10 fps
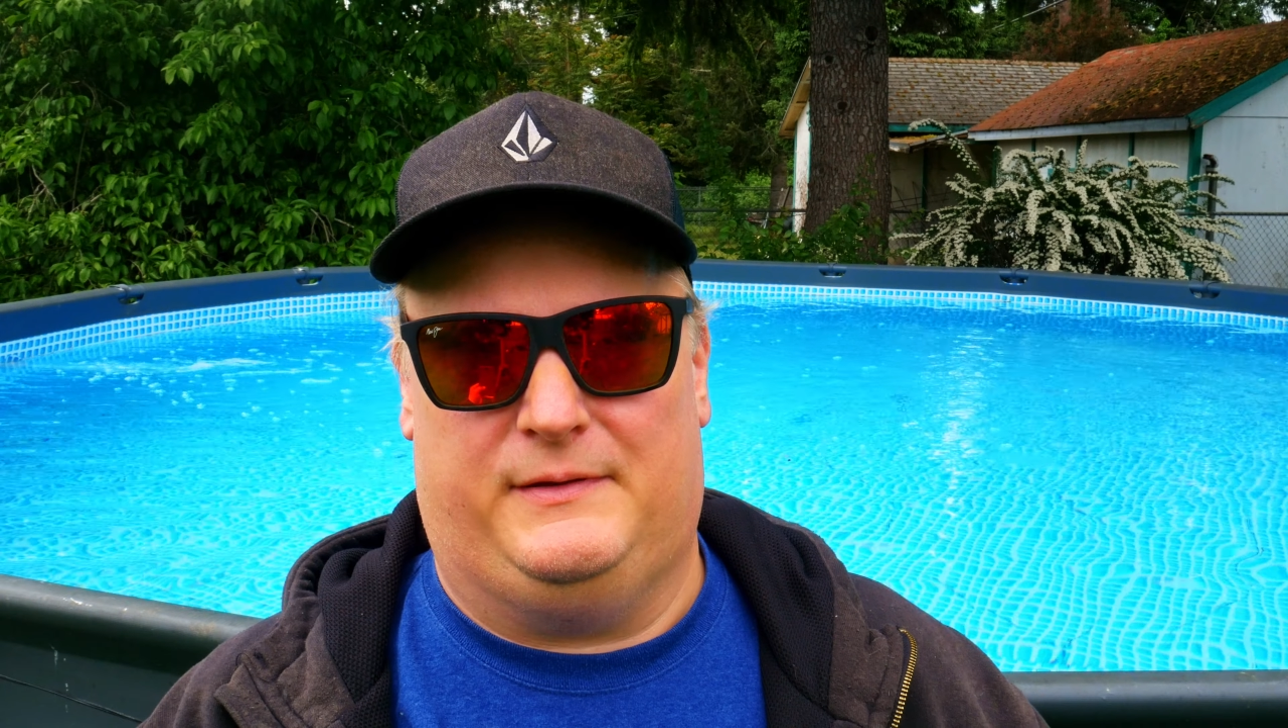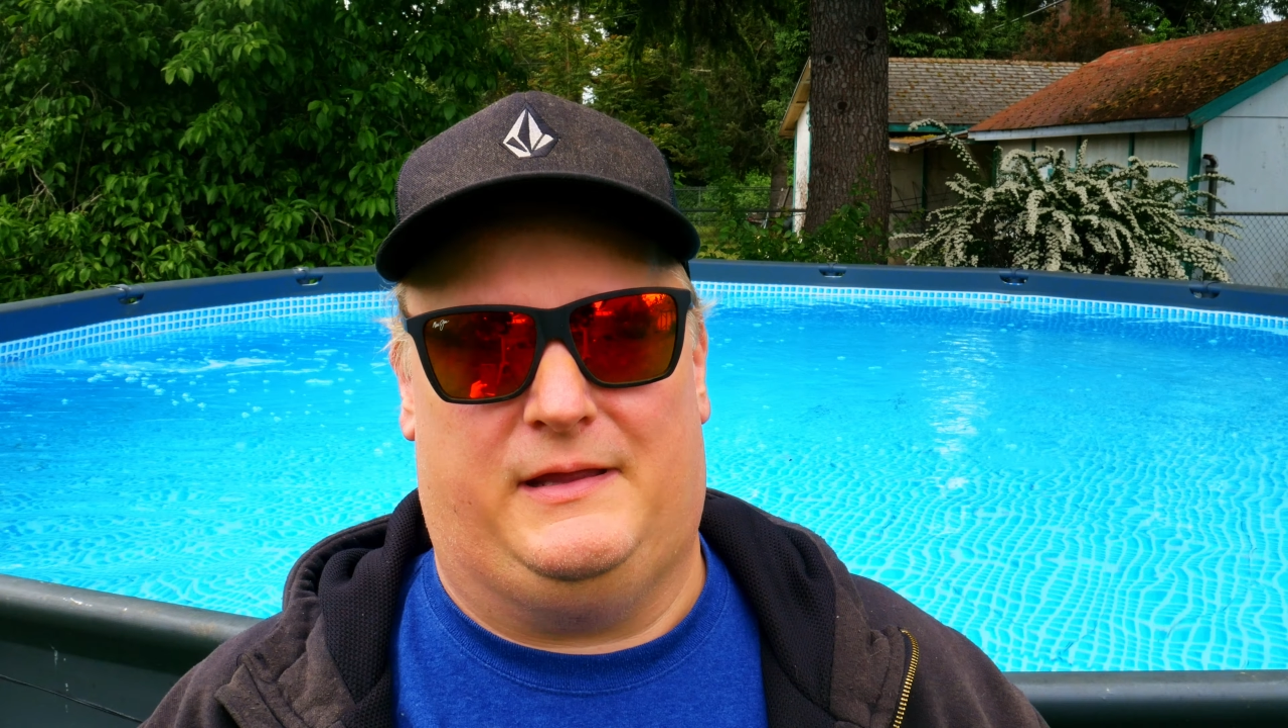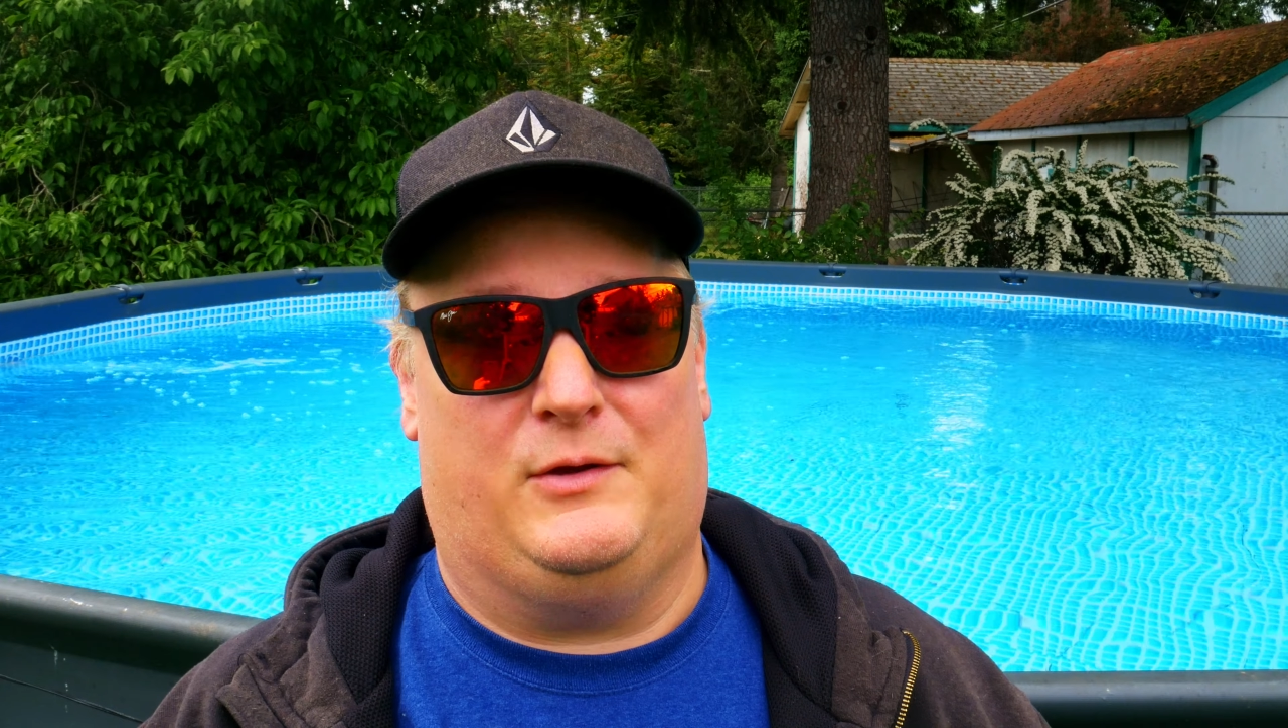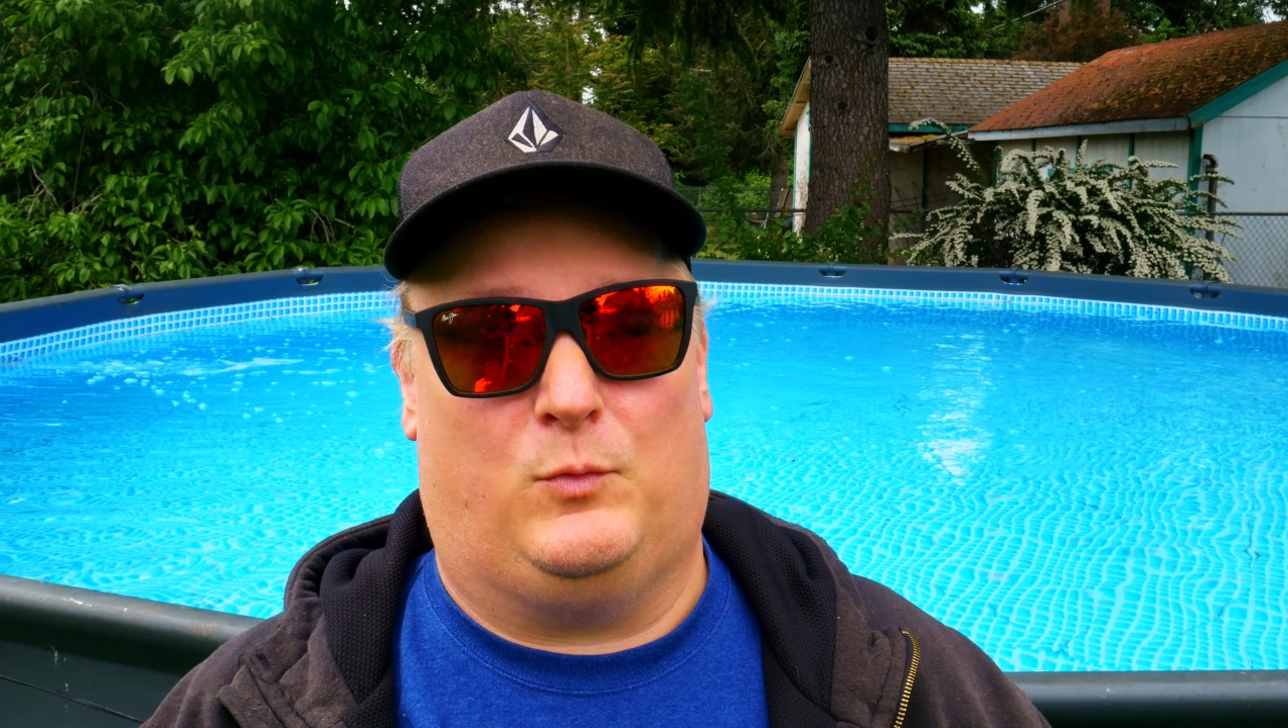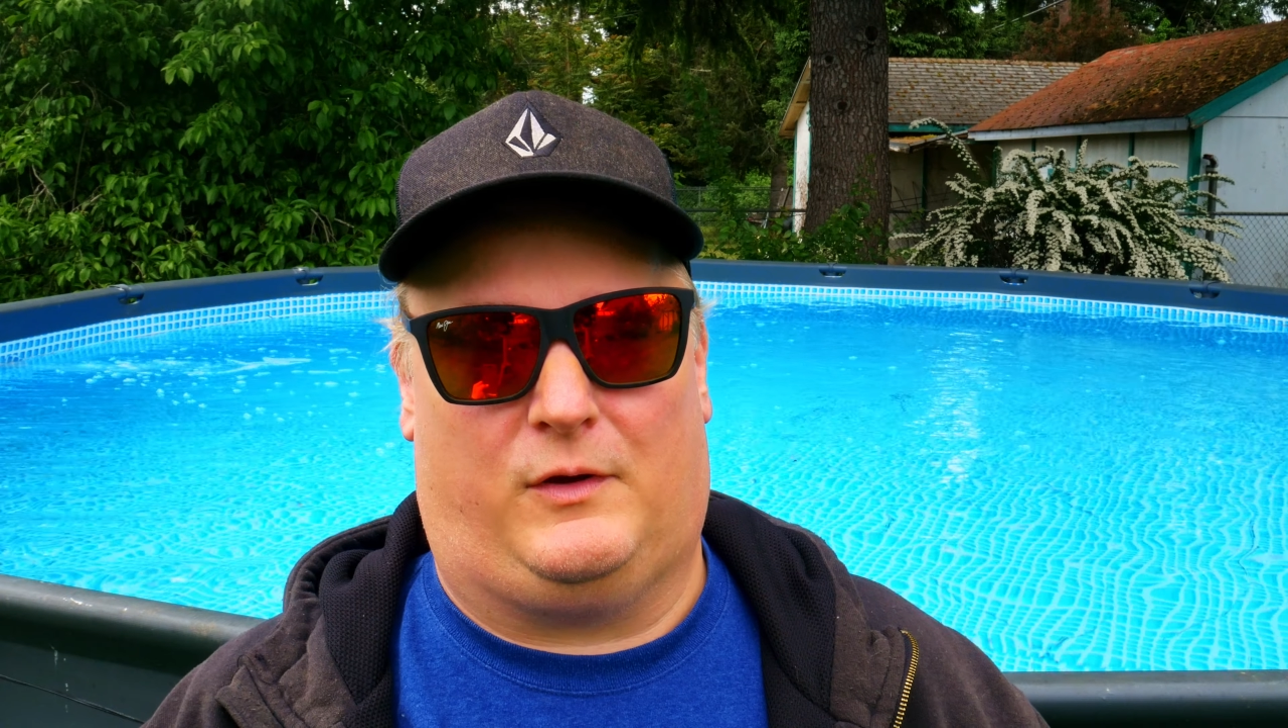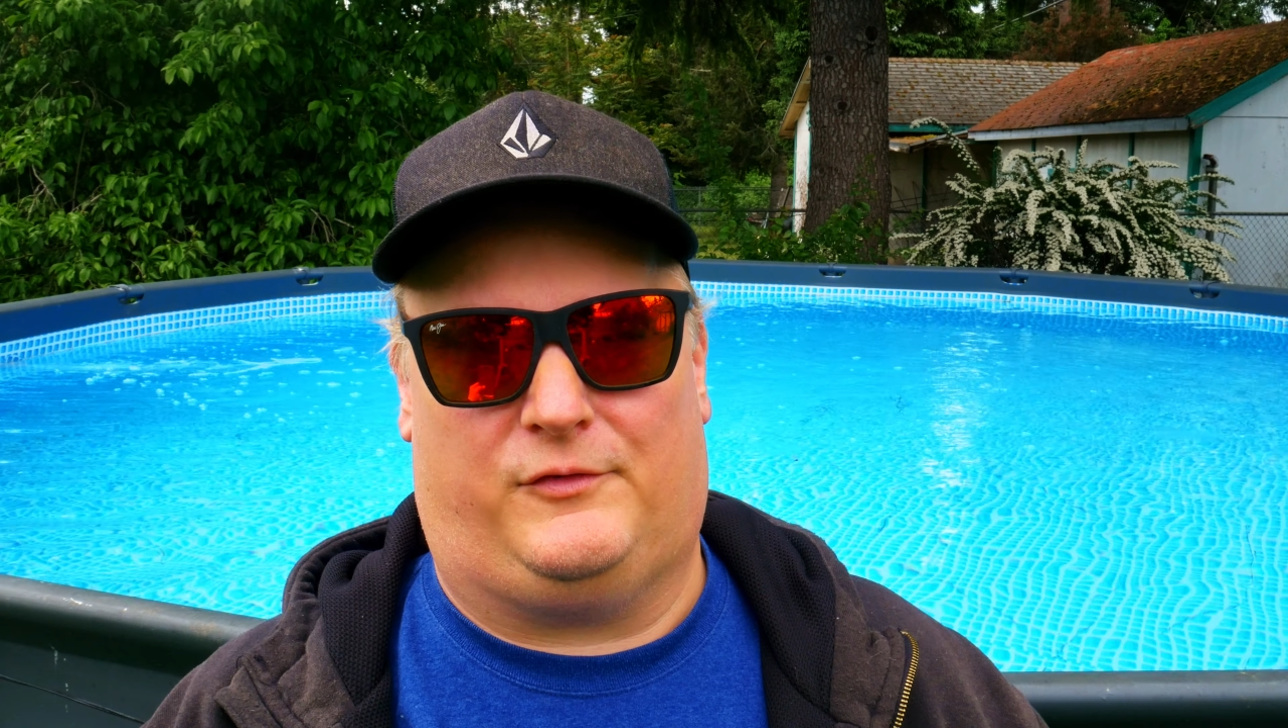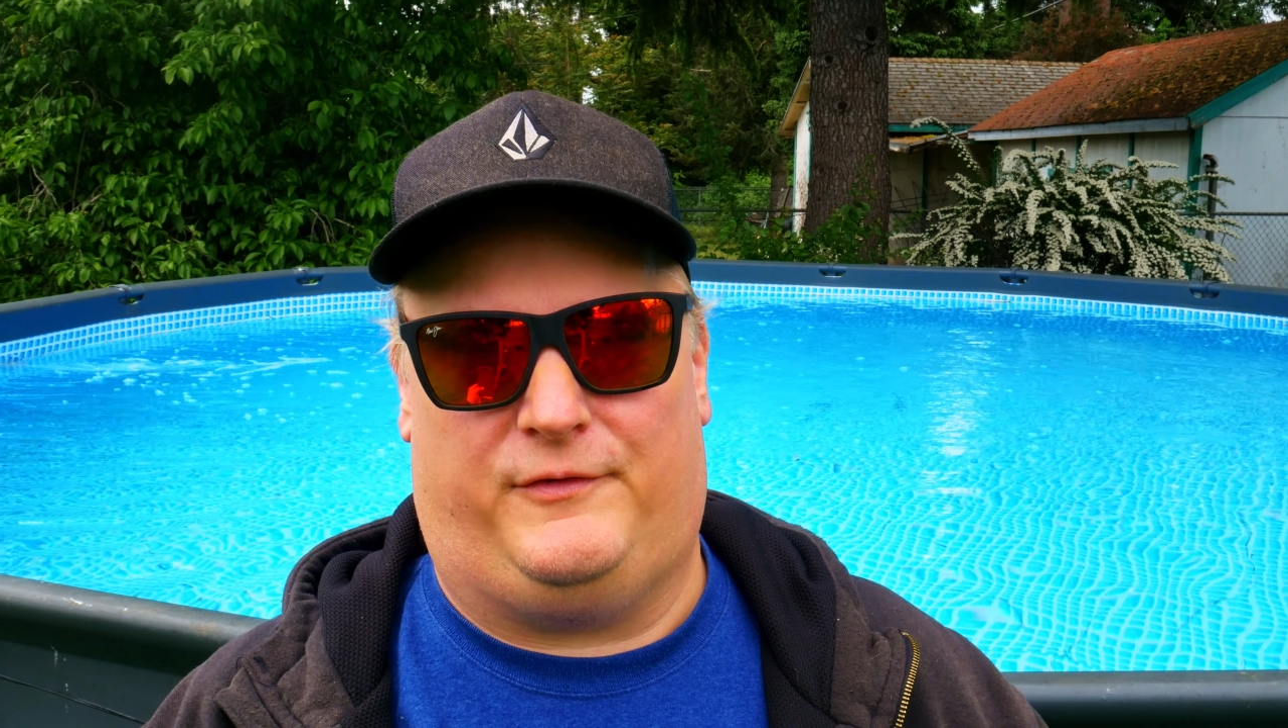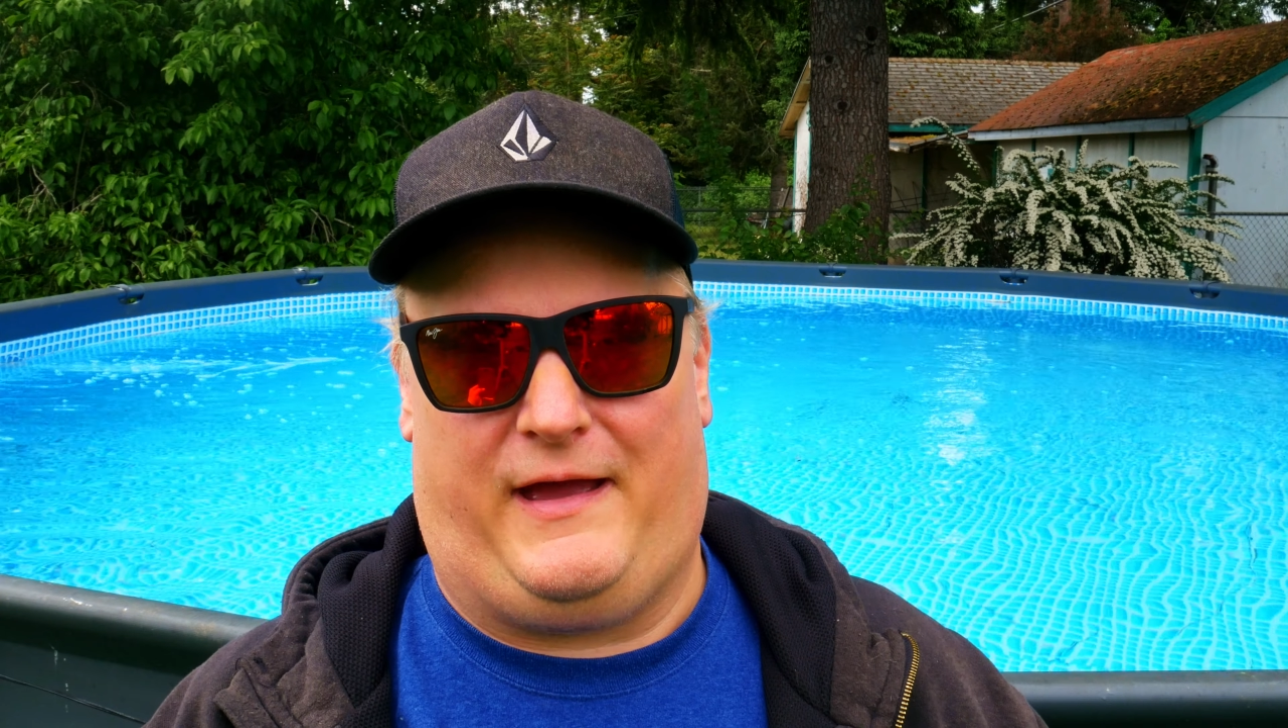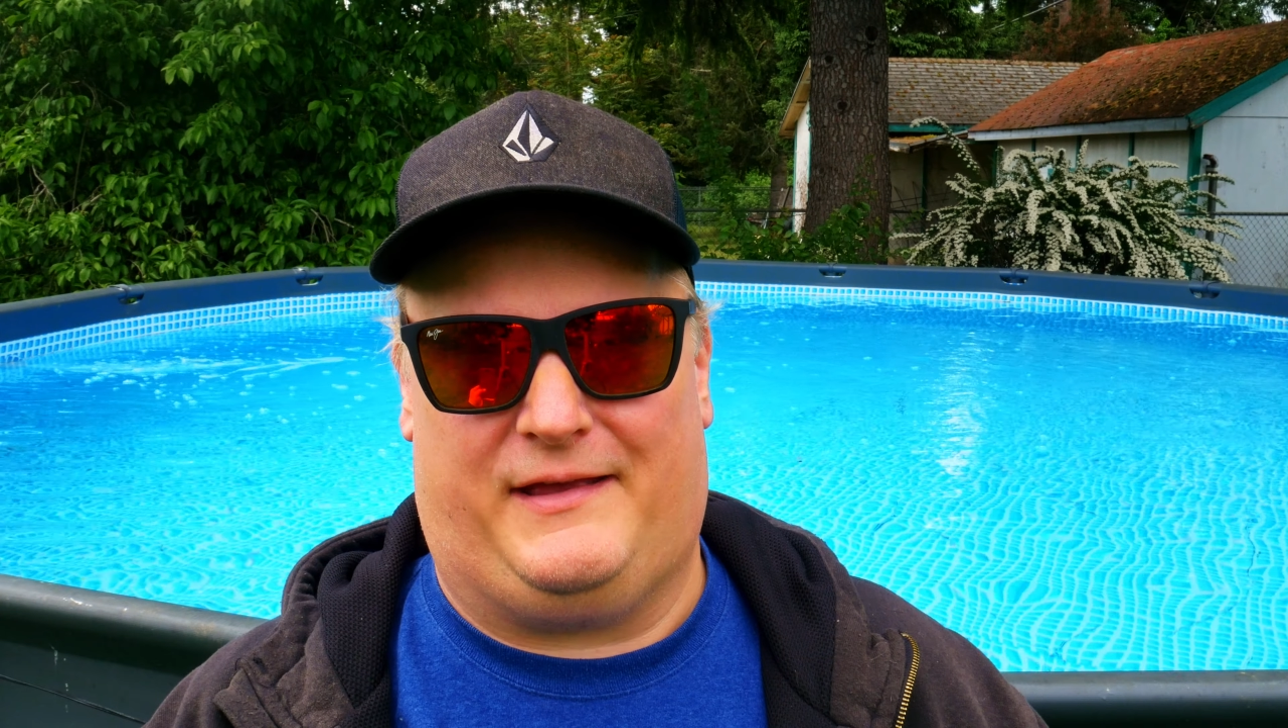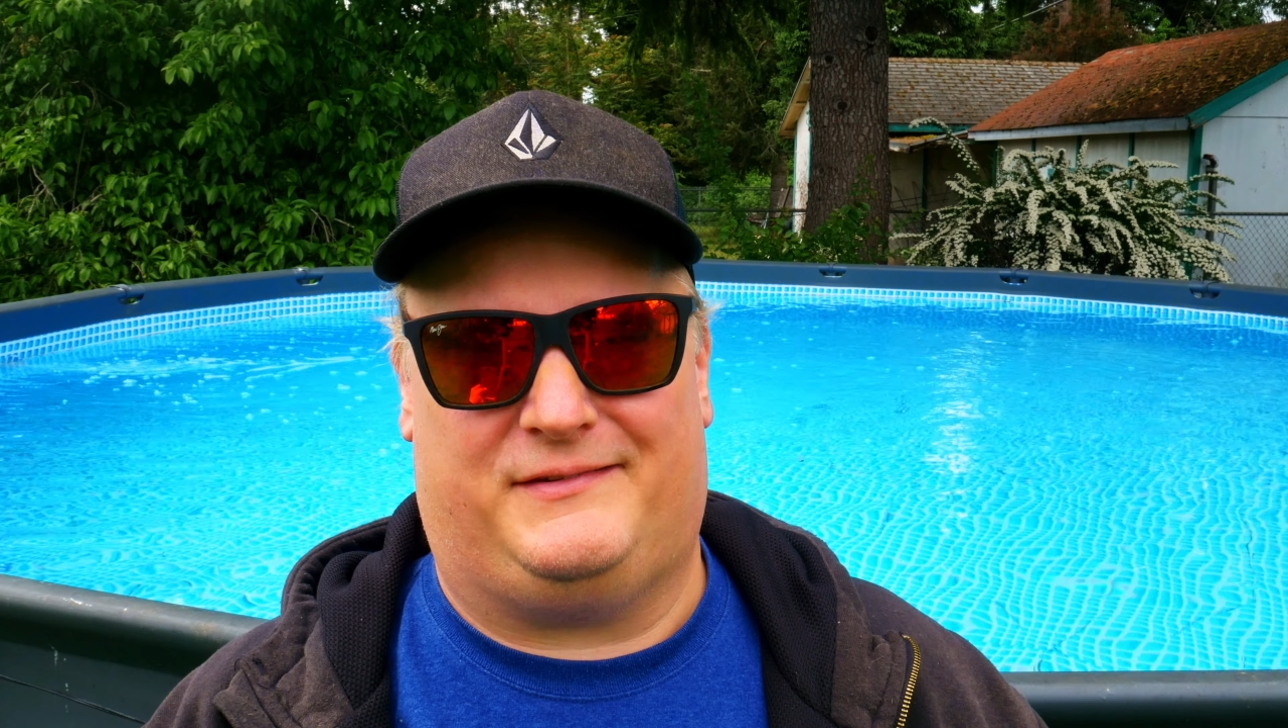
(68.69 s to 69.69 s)
it works
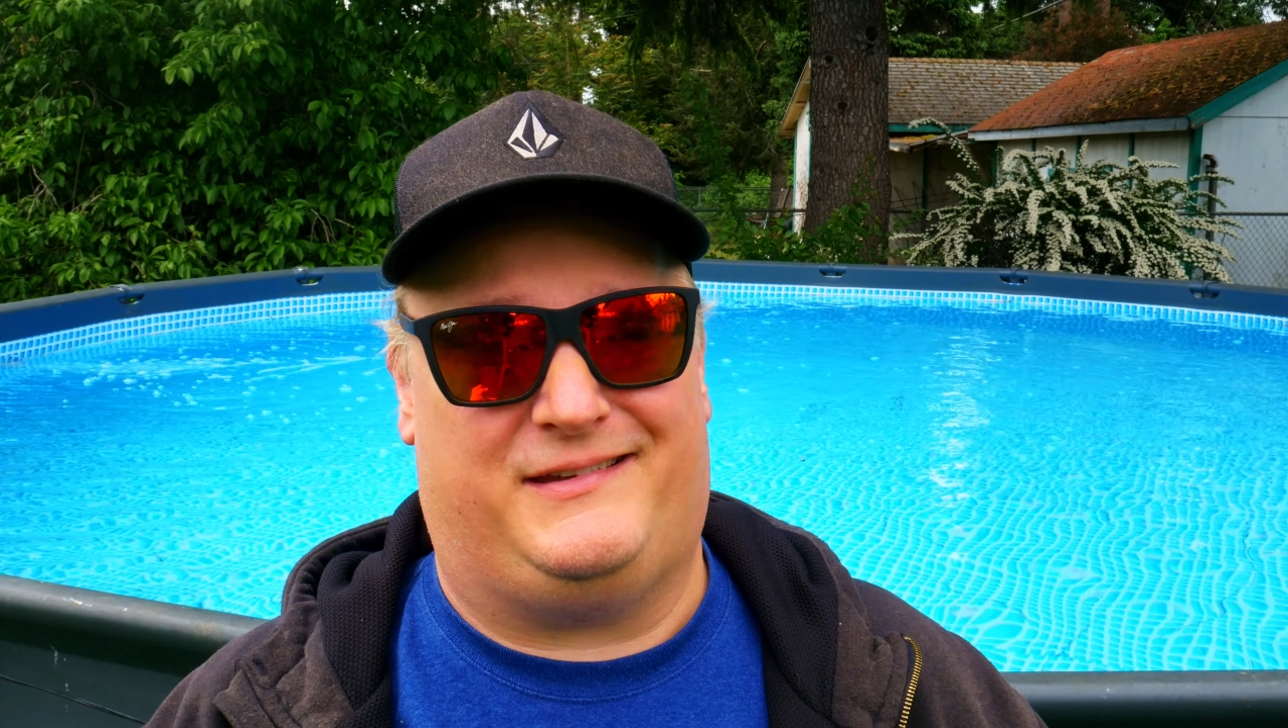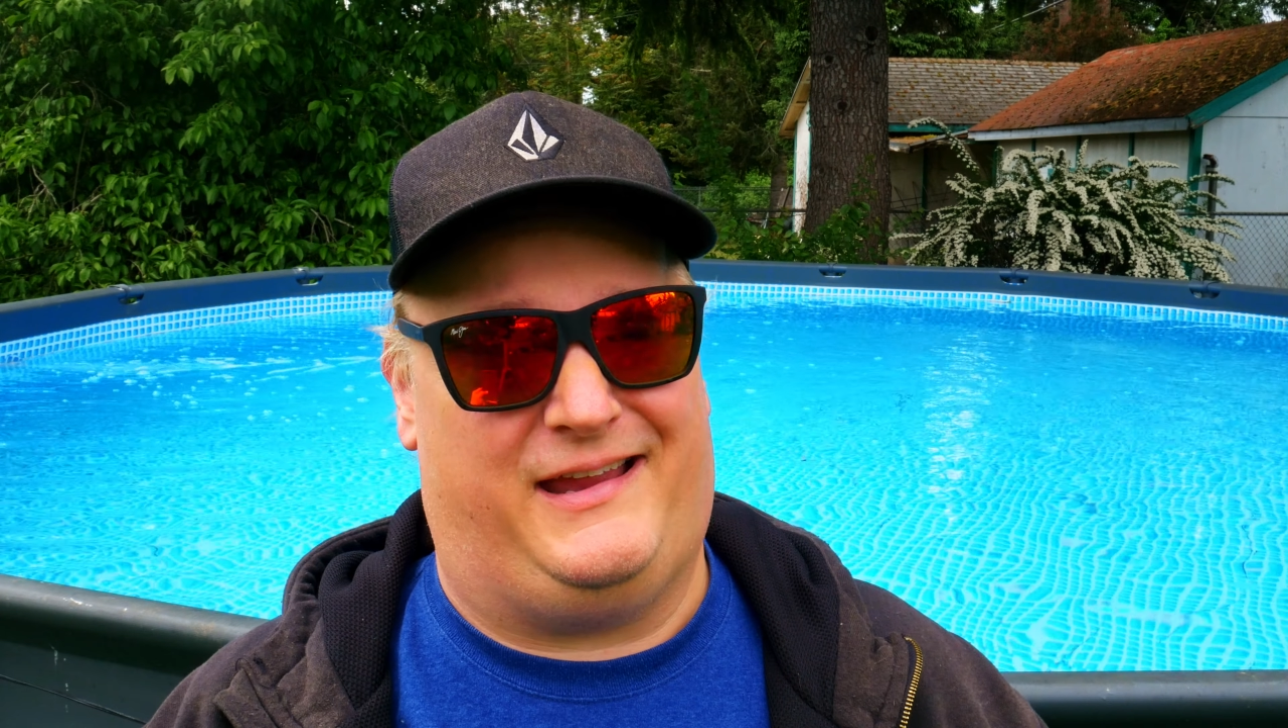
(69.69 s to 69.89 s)
fast,